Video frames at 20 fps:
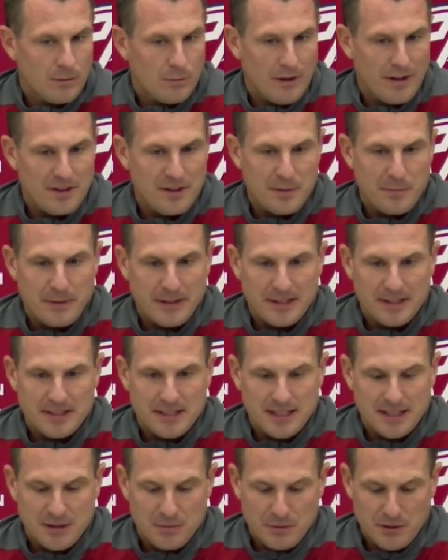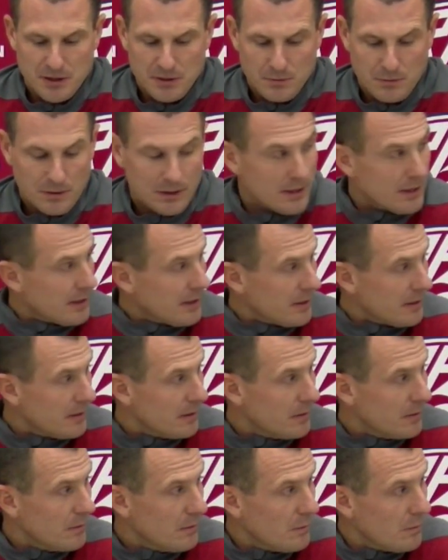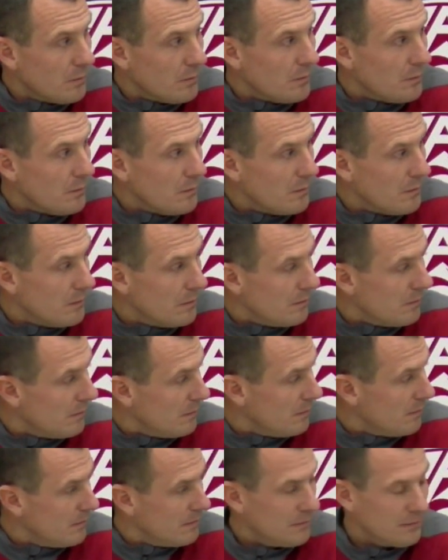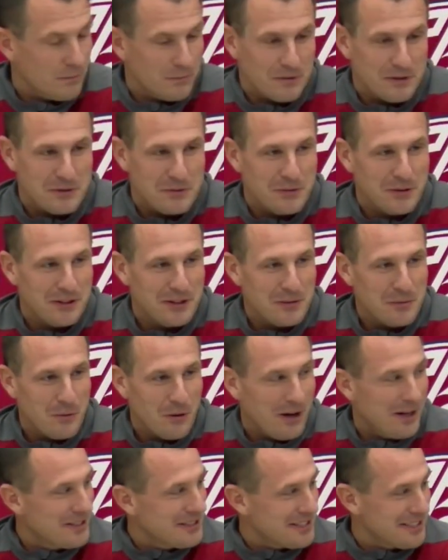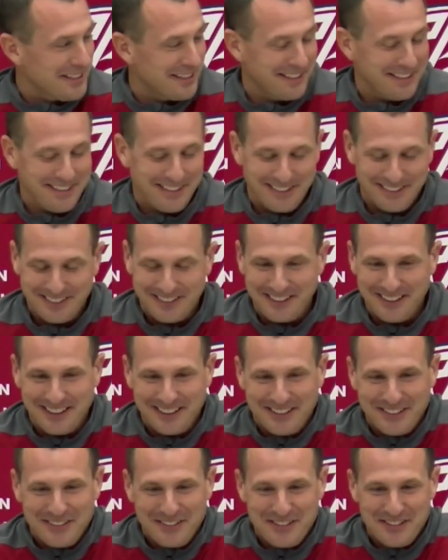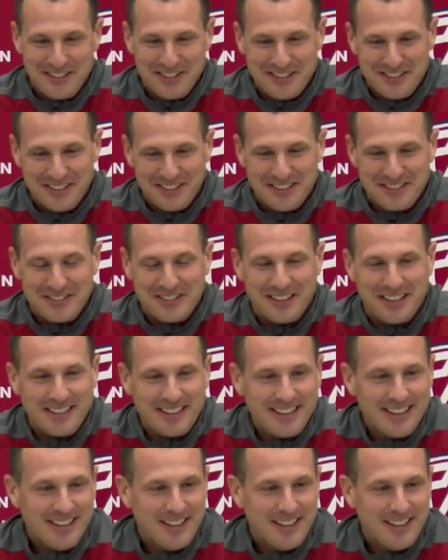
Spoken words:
I think the biggest thing is when you really watched it, and a little echo over there, sorry, it's okay.